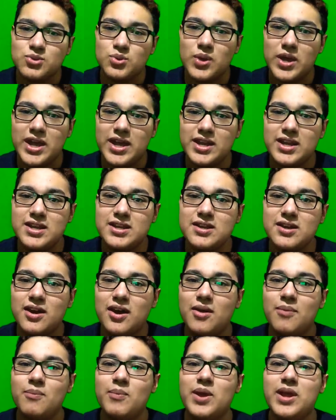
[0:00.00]
to Eddie,
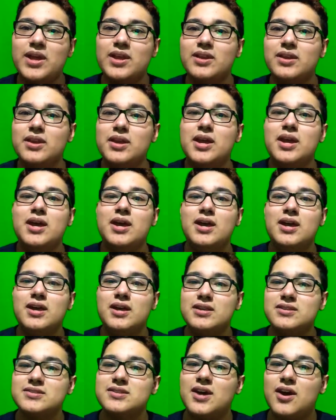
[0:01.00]
and
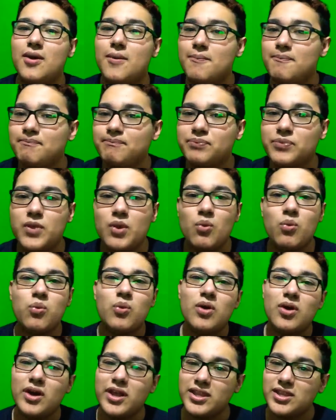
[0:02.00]
his
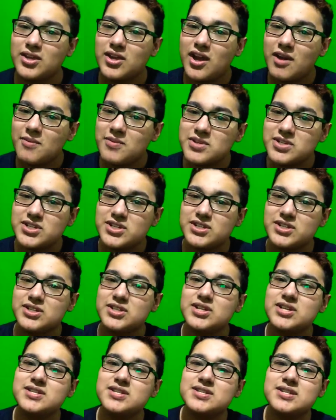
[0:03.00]
well, in the comics
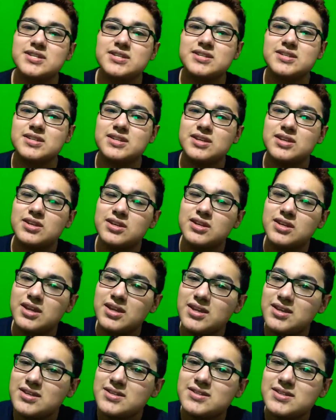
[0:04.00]
she says
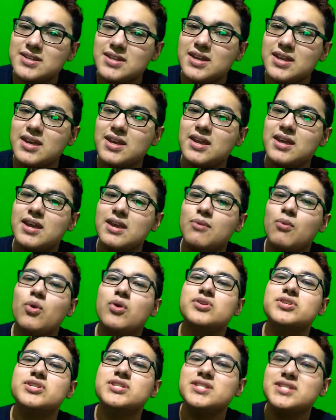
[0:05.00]

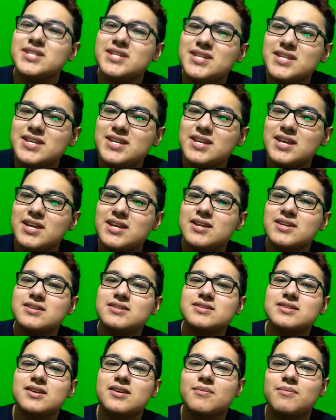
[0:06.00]
she
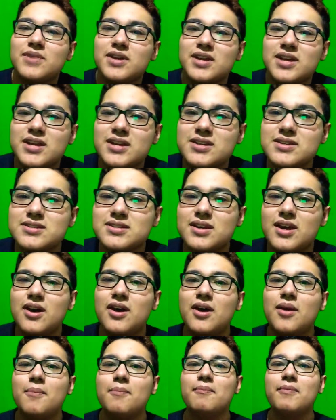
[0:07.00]
is his
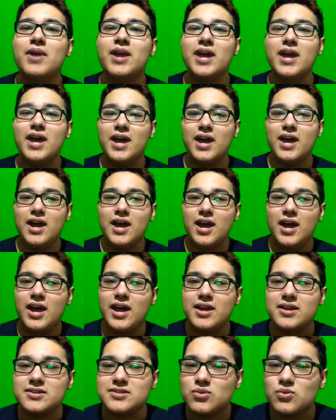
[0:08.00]

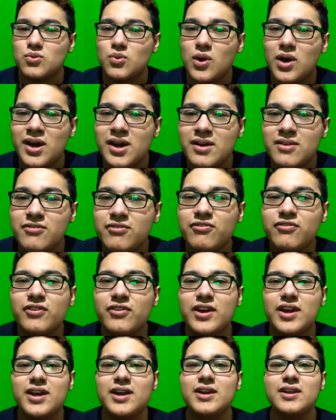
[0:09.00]
ex-wife
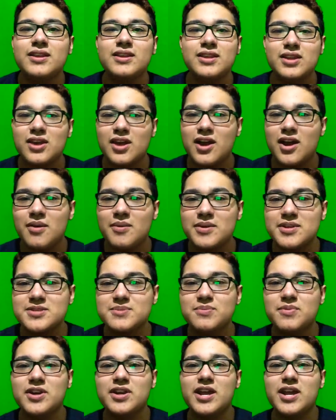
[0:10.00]
in the comics,
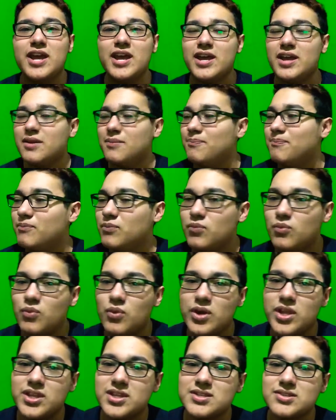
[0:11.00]
but
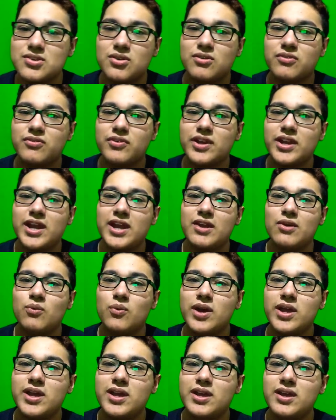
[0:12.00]
with his girlfriend Anne
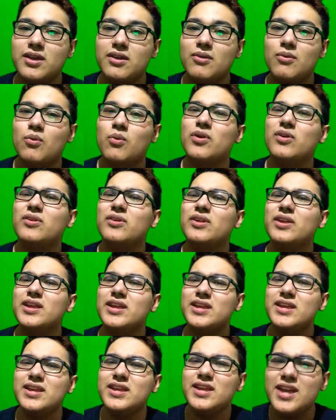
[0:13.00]
Wang. Well,
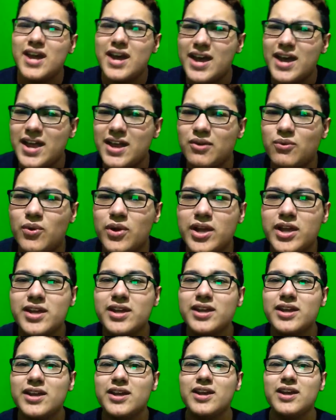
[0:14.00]
yeah, Anne
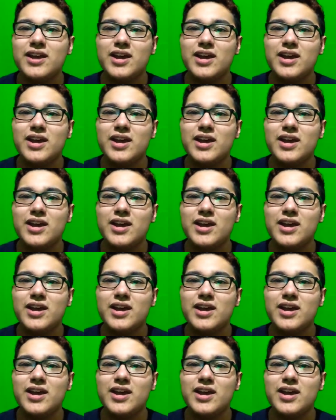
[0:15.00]
Wang.